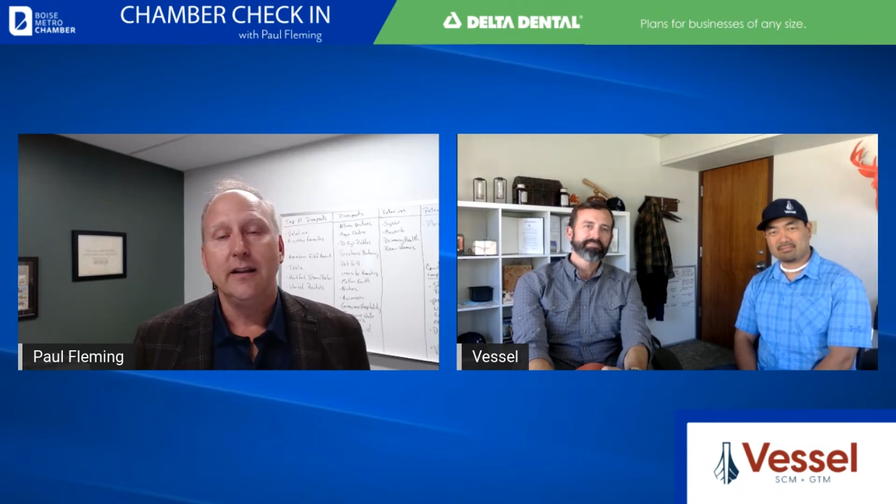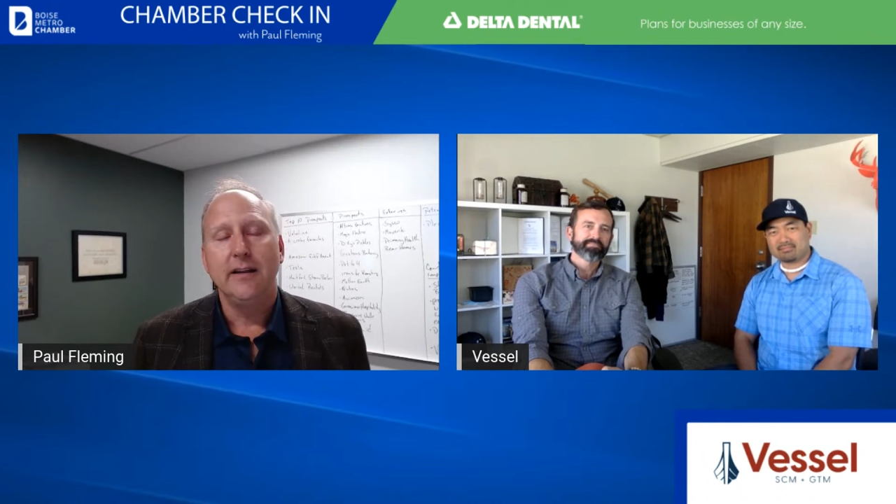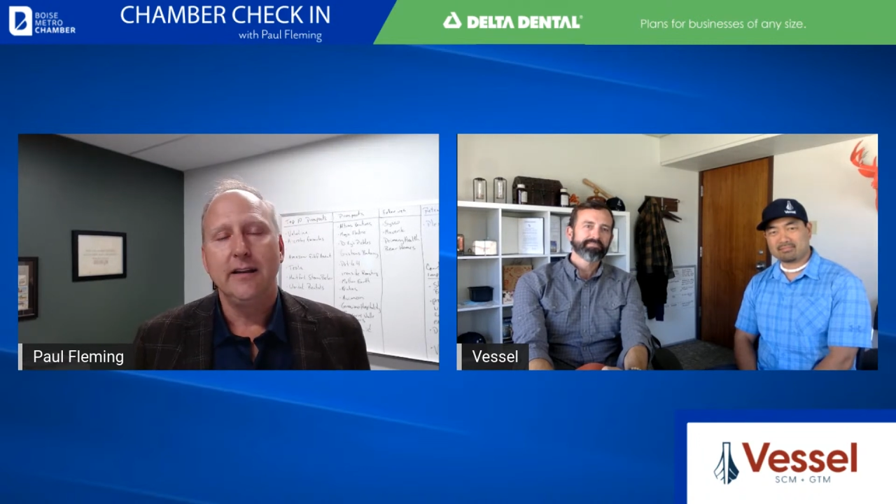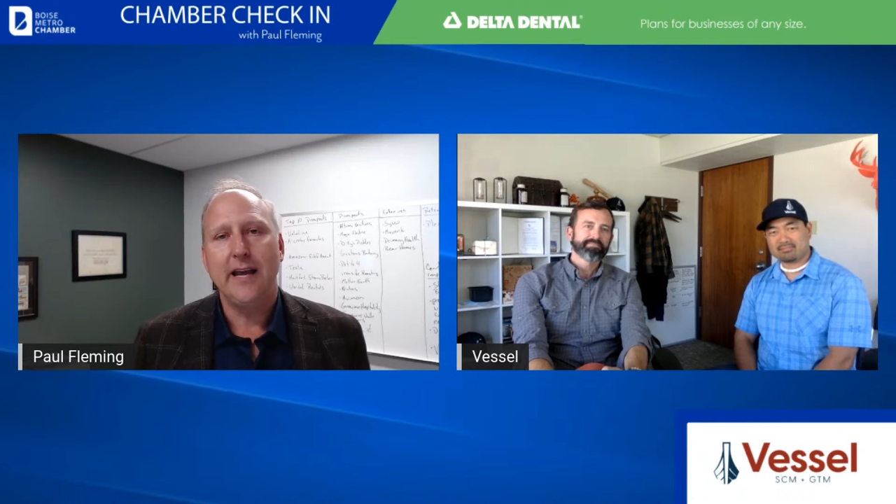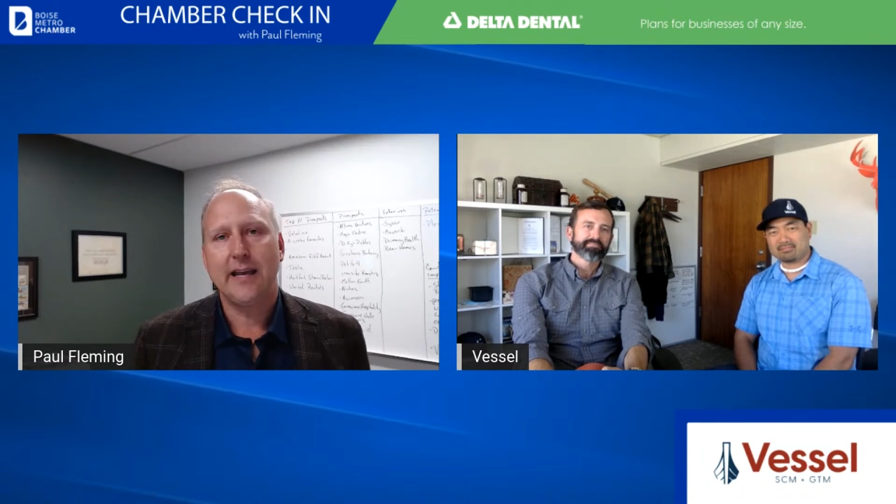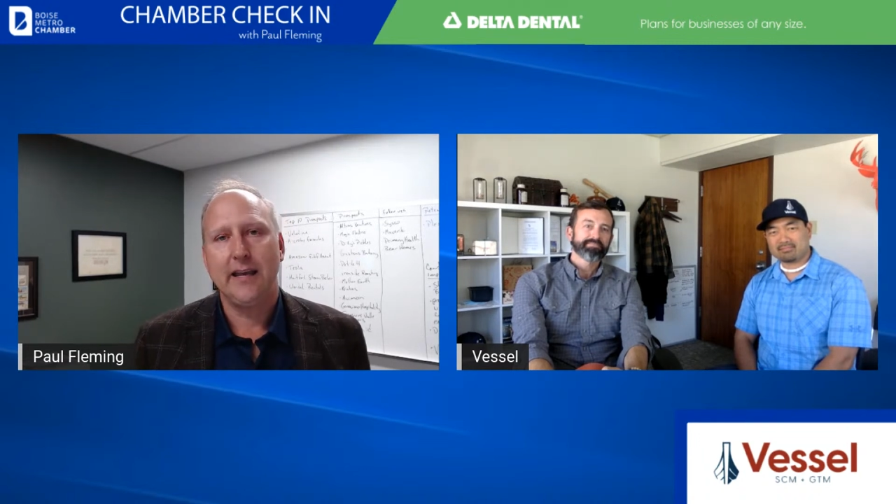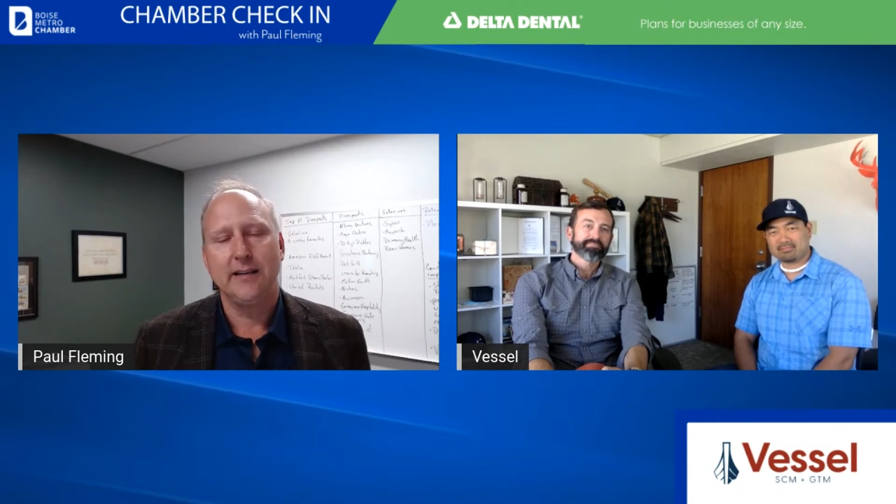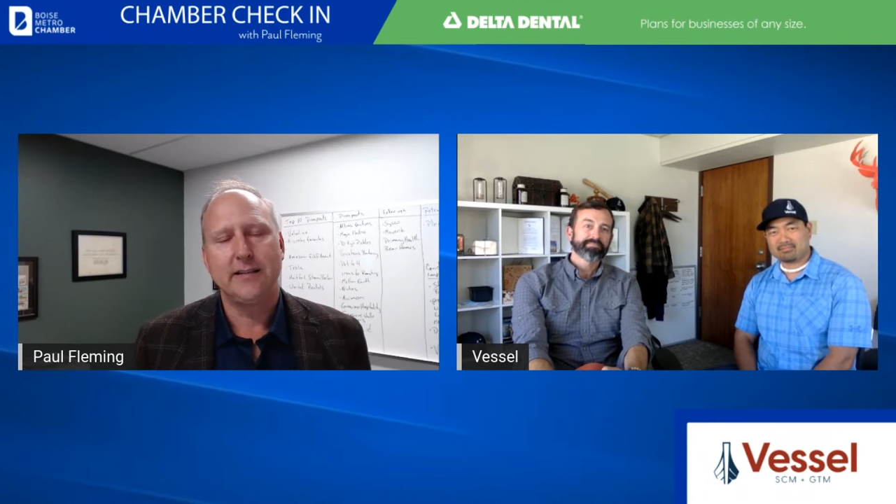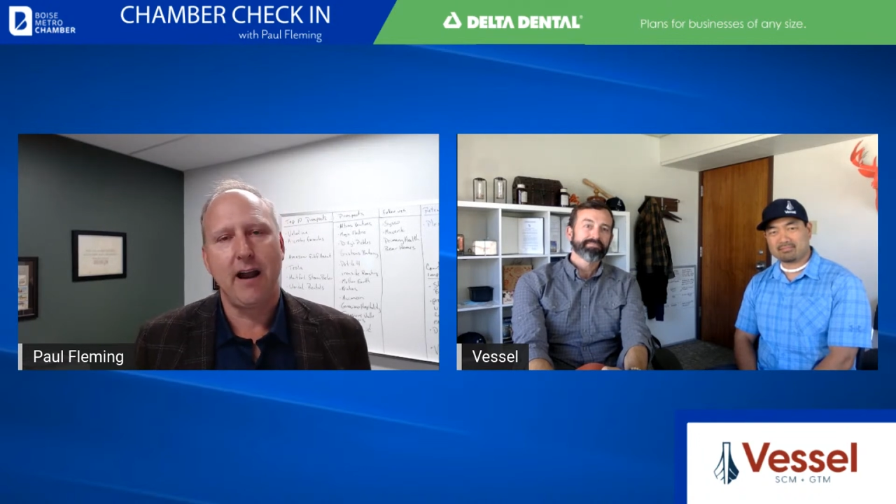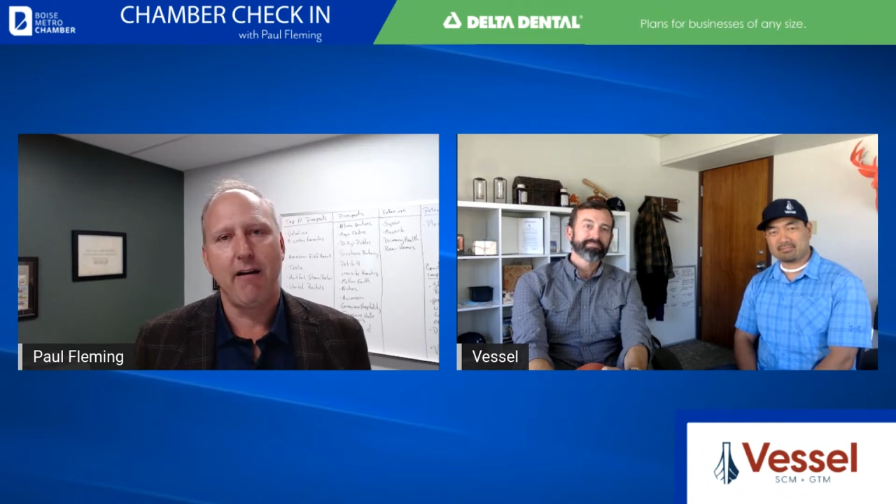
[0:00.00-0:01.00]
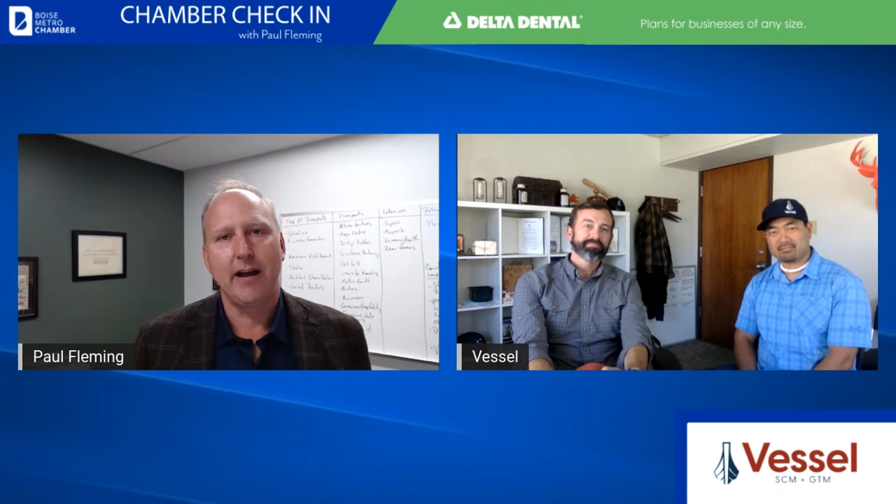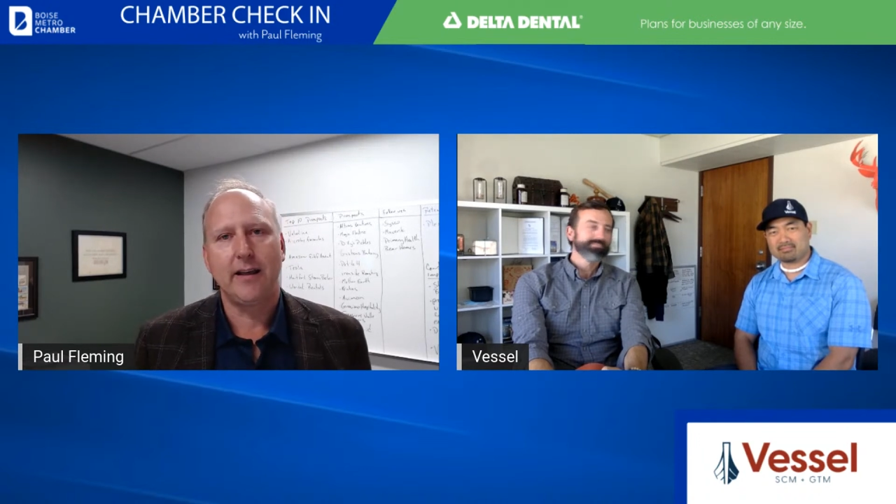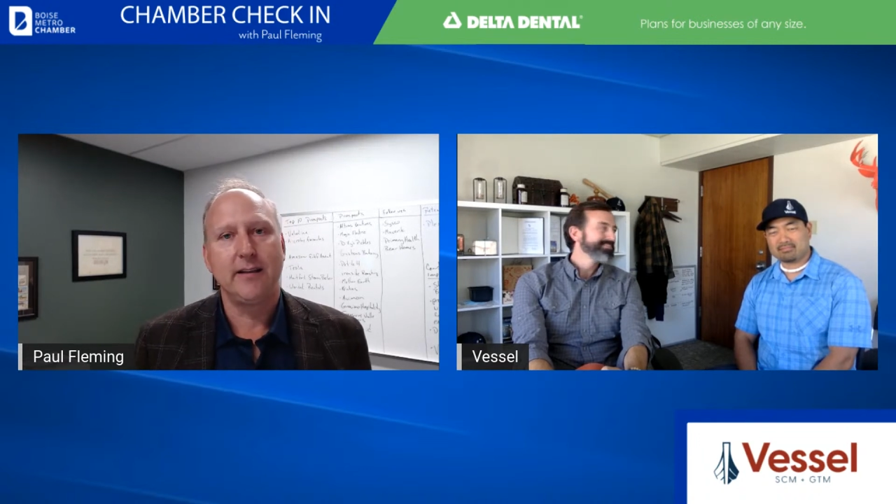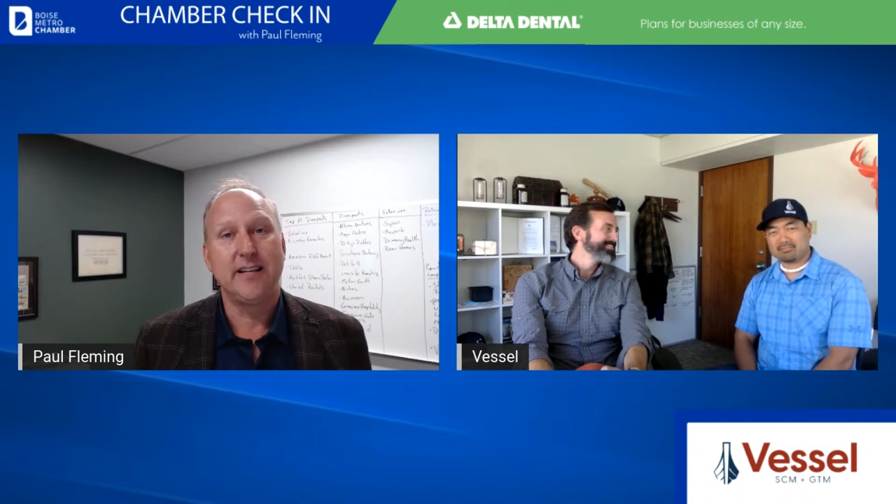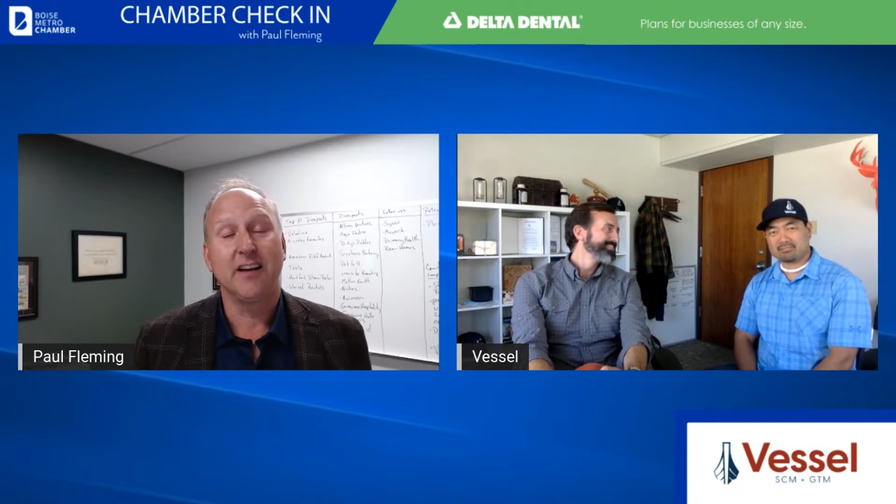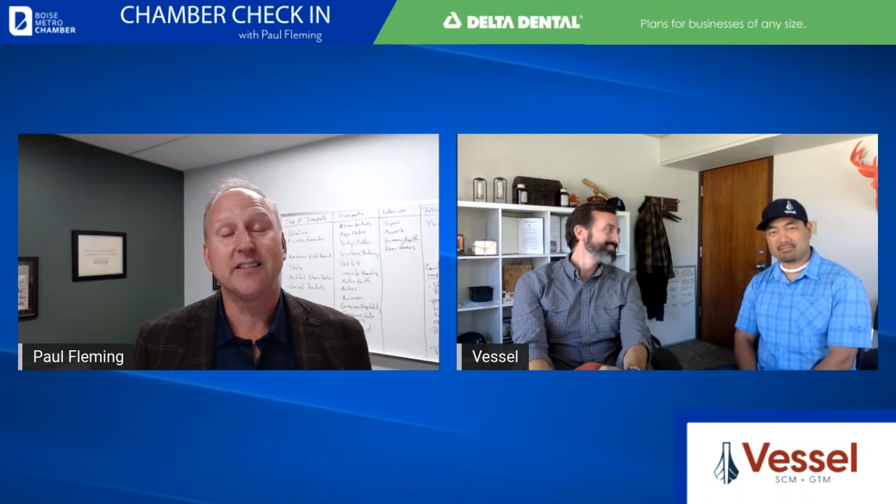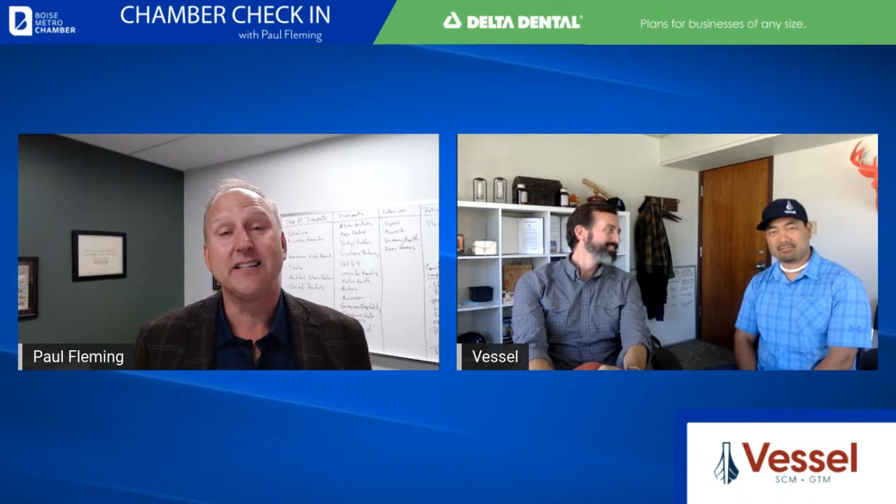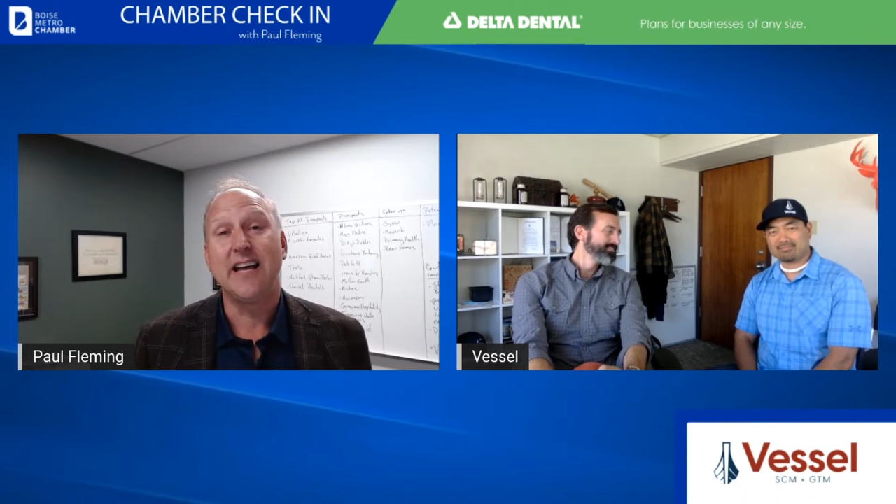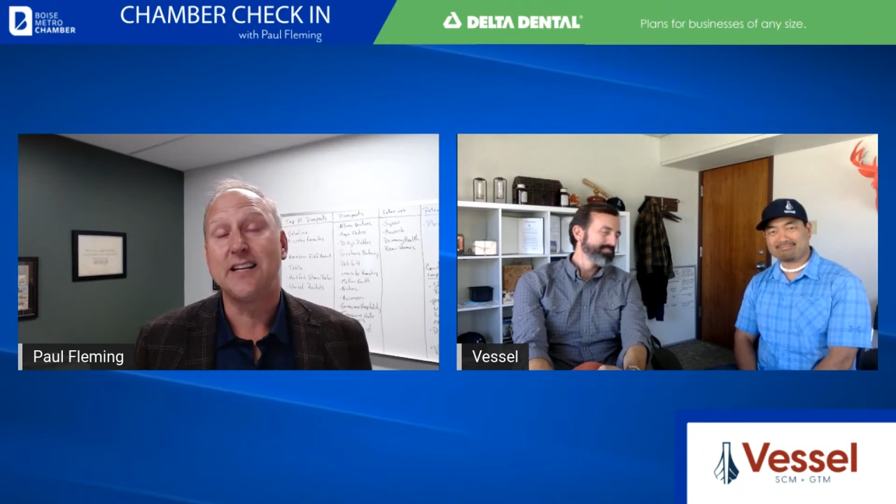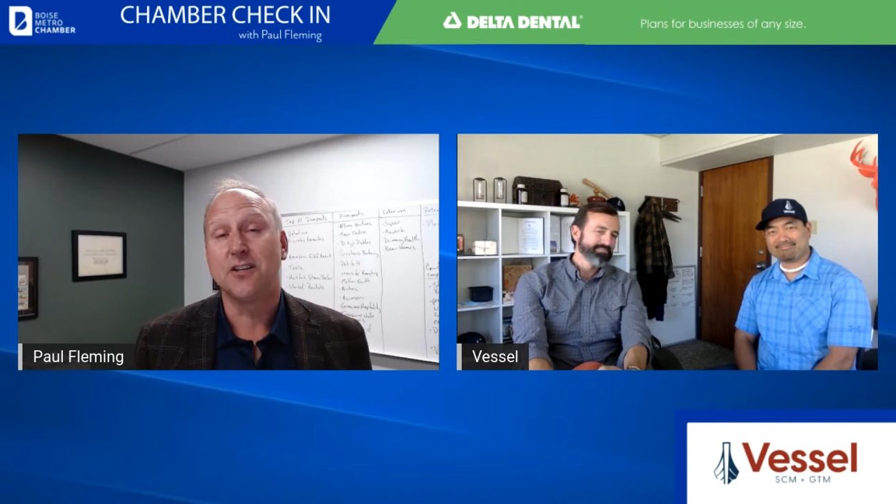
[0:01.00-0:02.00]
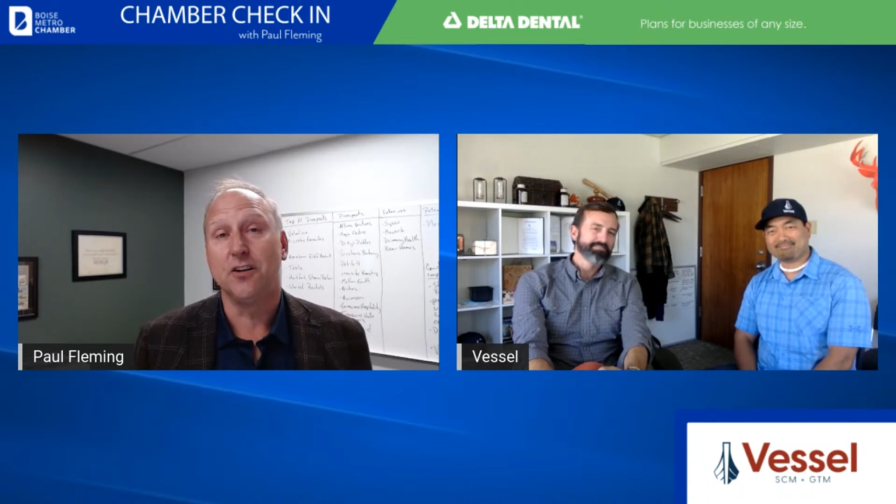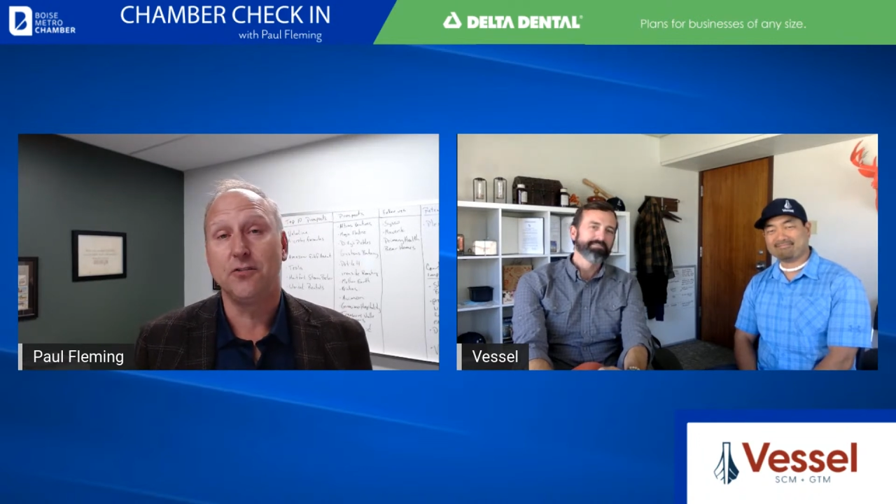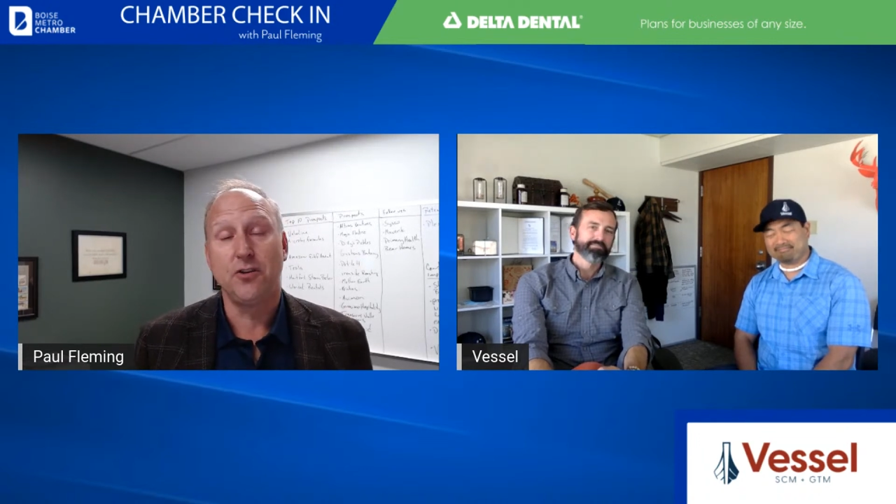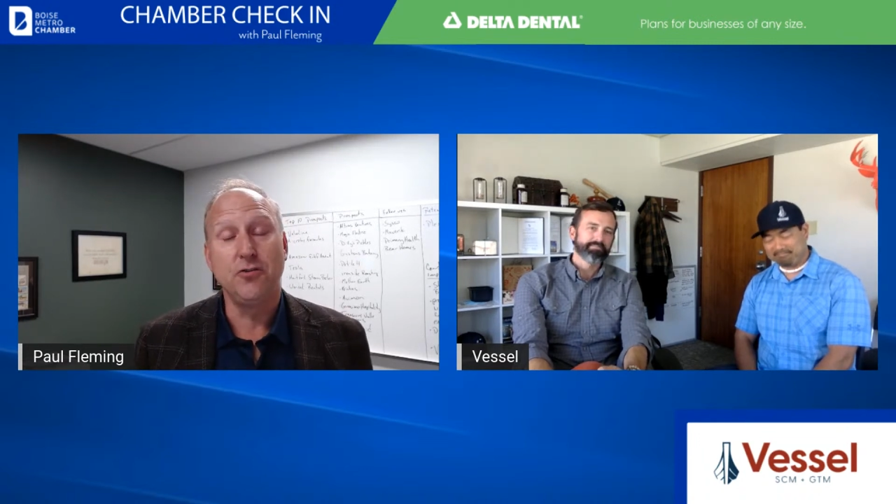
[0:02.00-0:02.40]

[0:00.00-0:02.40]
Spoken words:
Nick and Derik, Delta Dental,